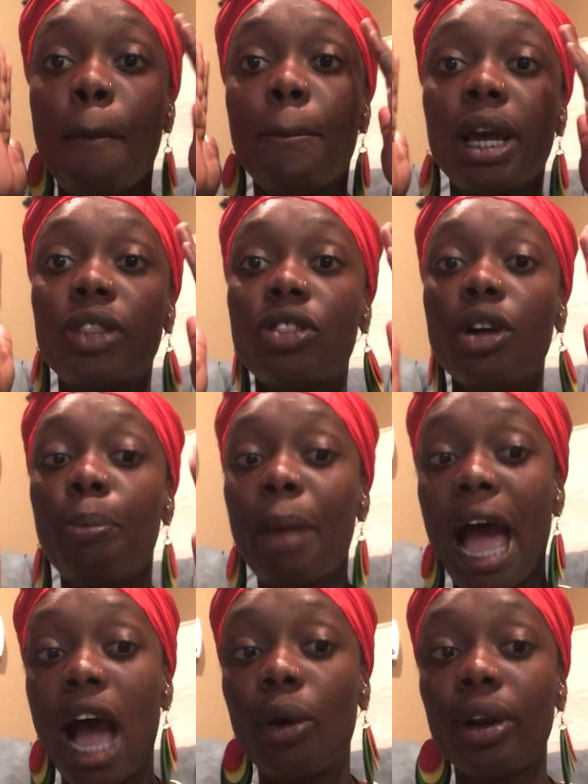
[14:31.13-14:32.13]
But the
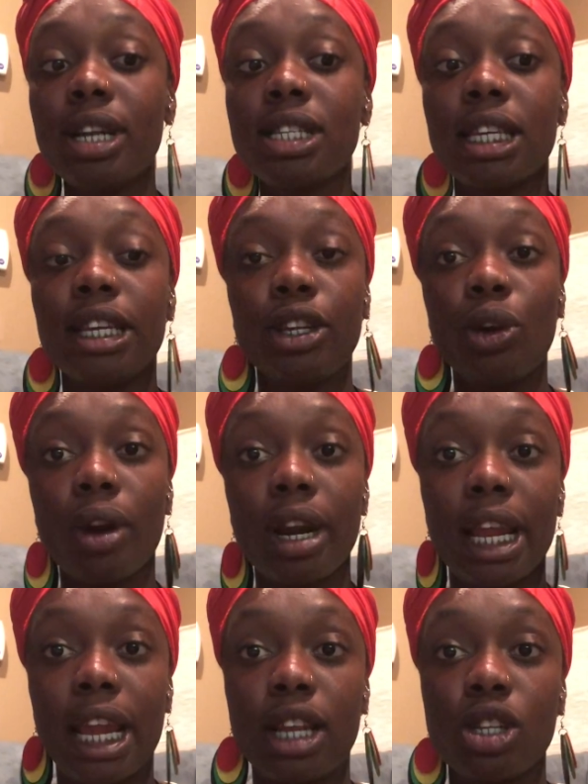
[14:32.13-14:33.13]
power is in
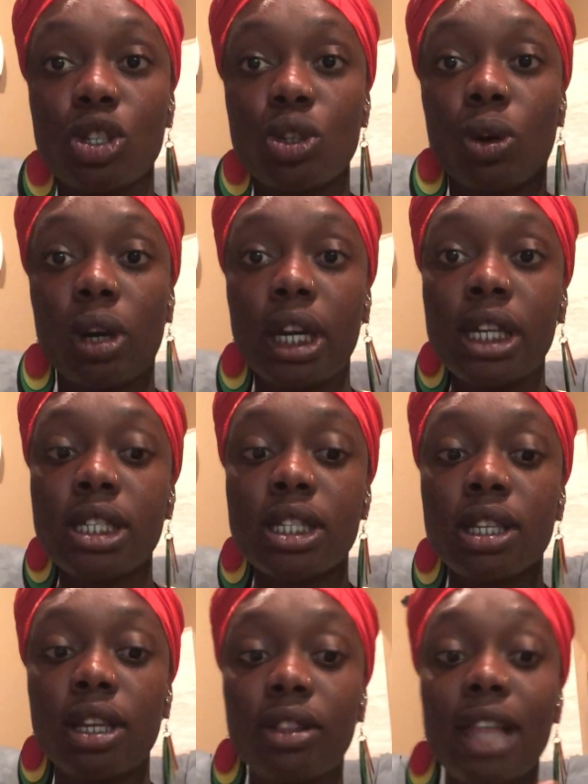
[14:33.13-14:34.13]
your hands, Taurus.